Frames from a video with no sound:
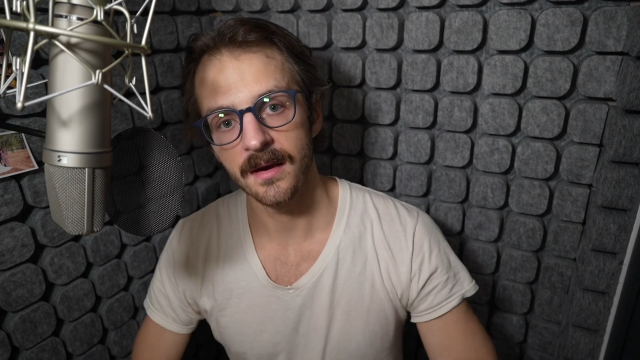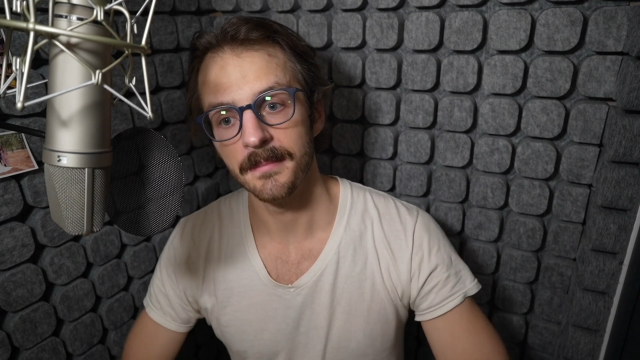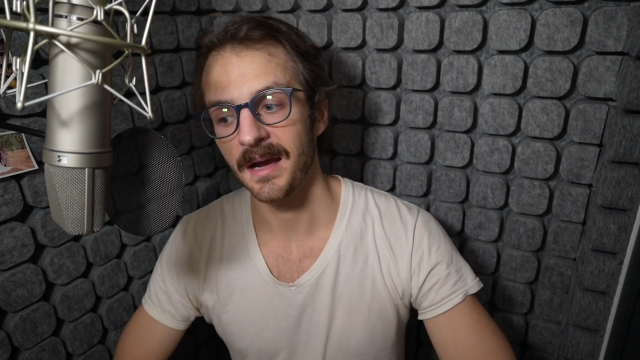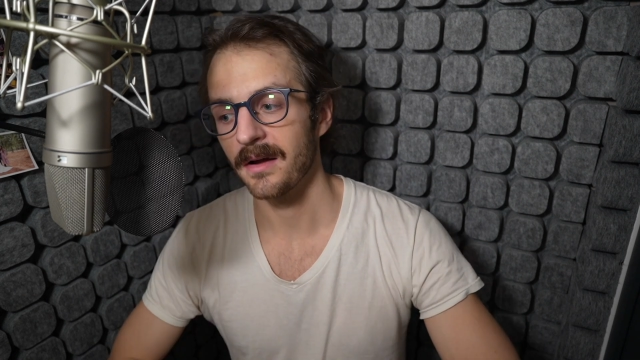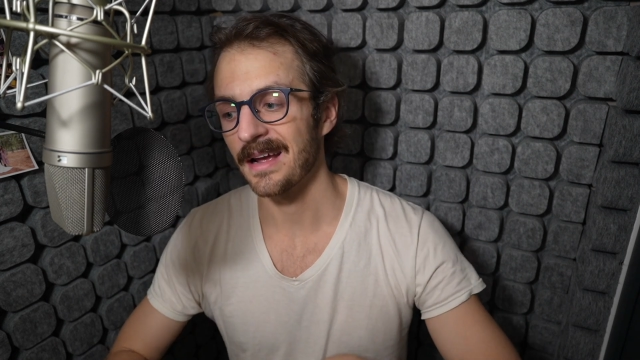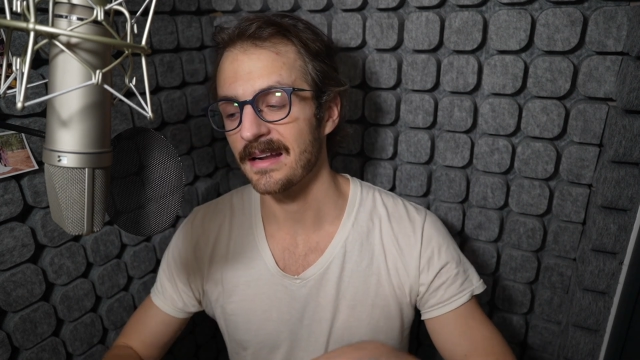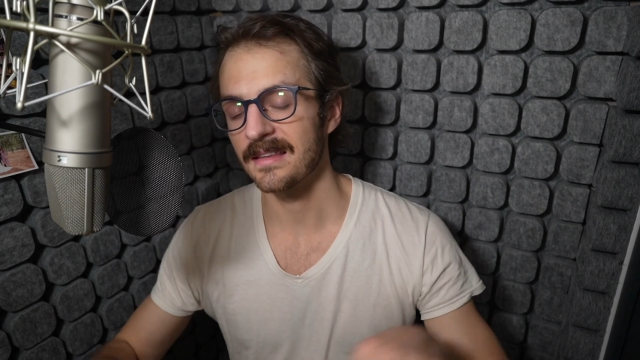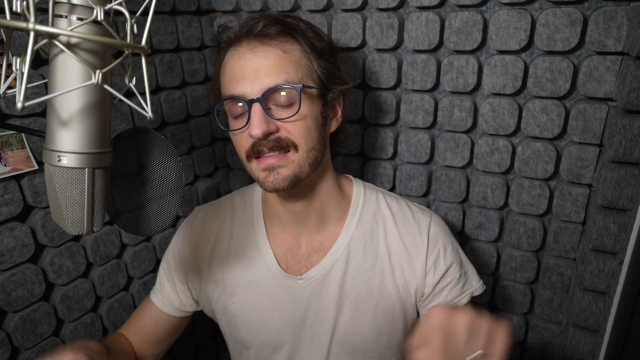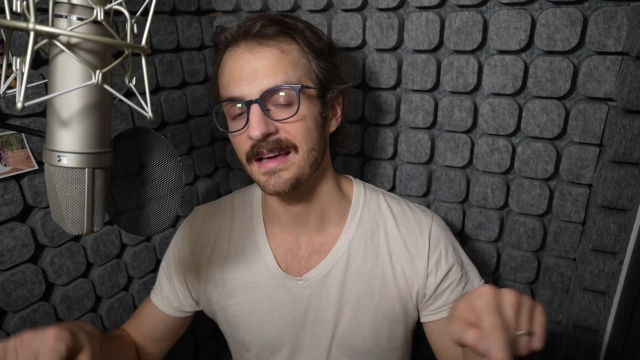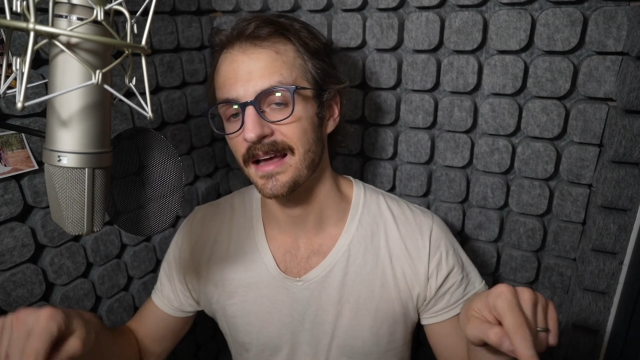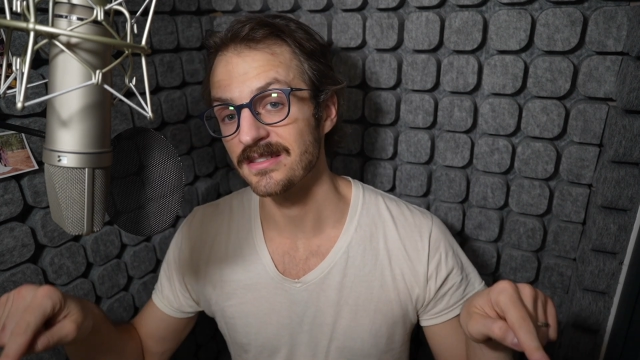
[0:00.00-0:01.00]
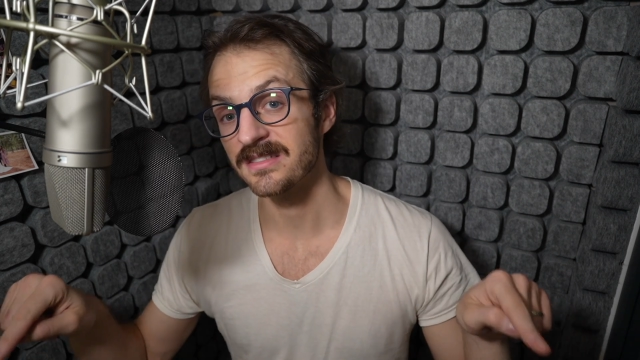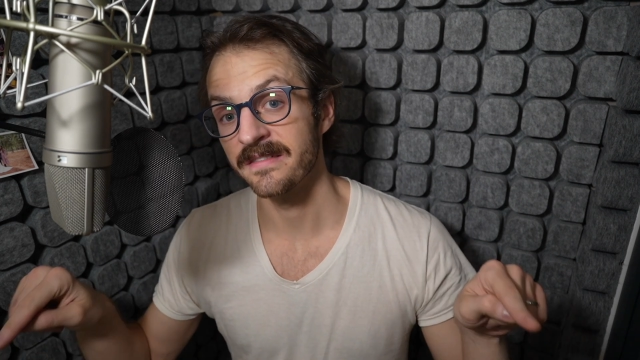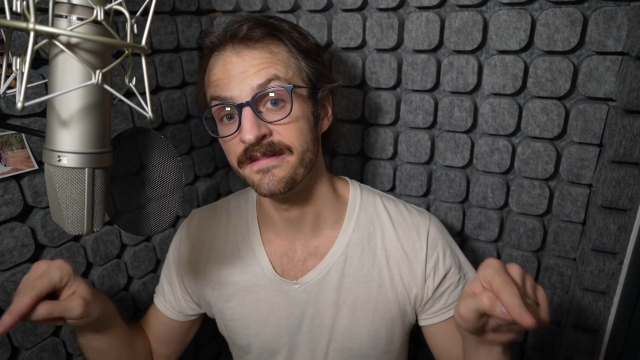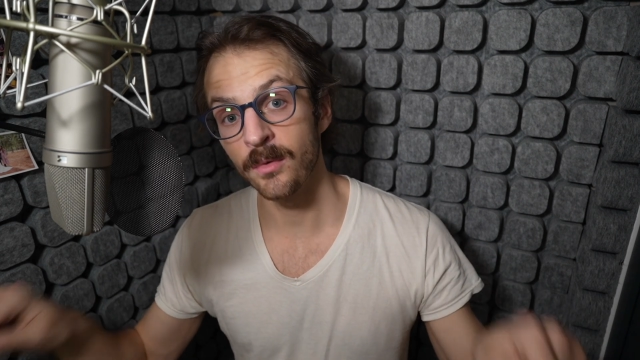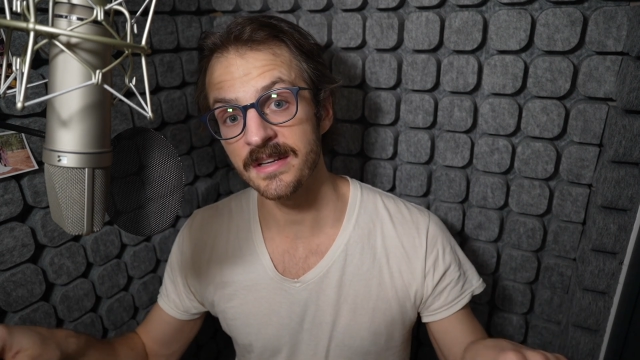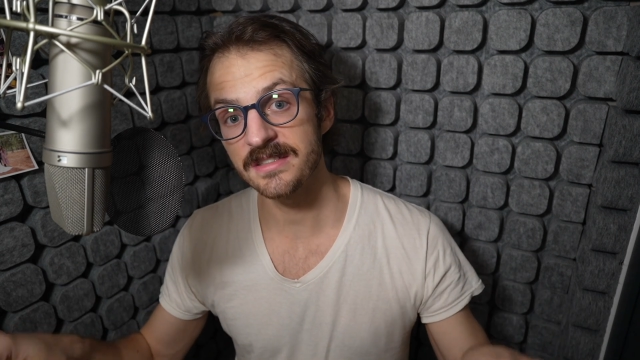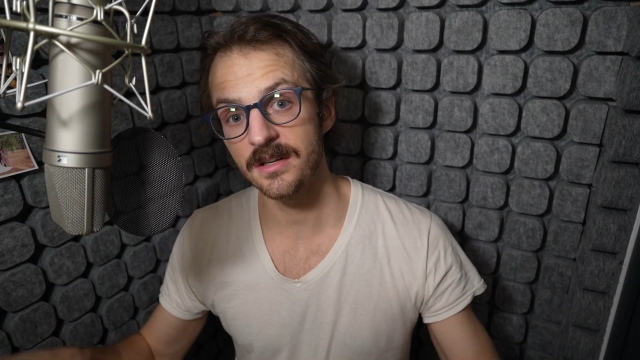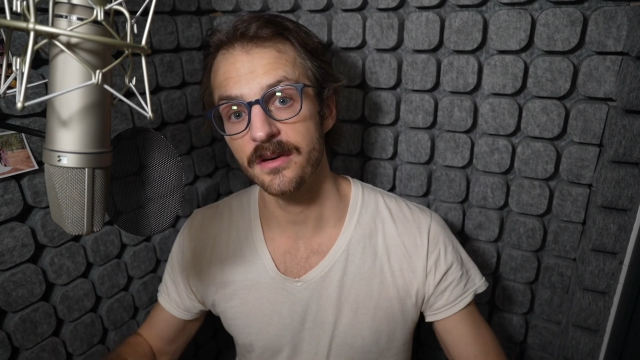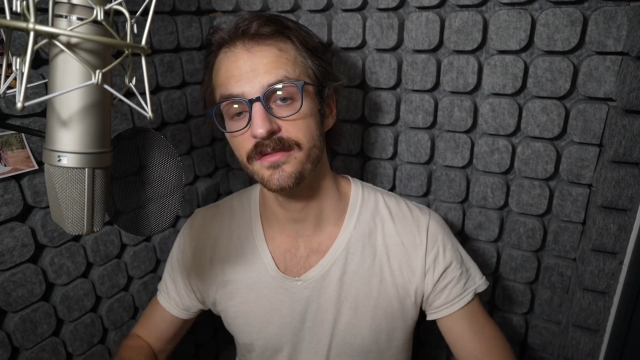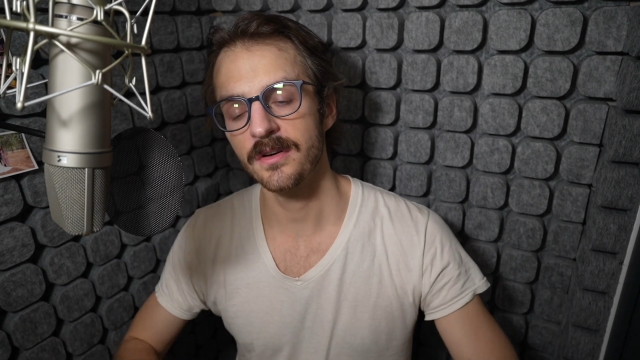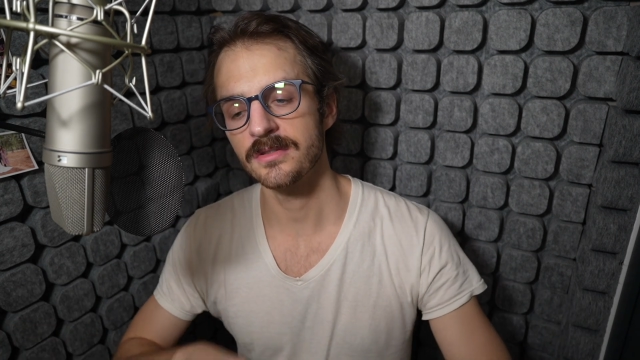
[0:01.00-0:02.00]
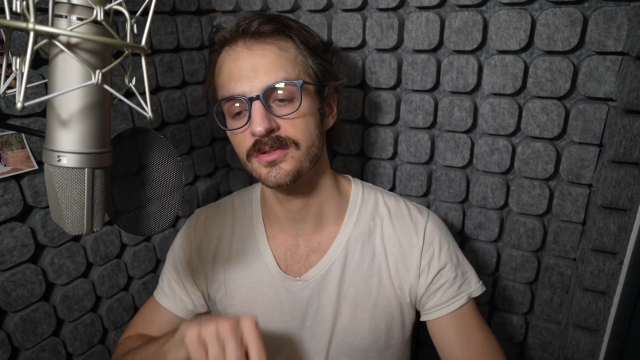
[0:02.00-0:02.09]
about anything else voiceover,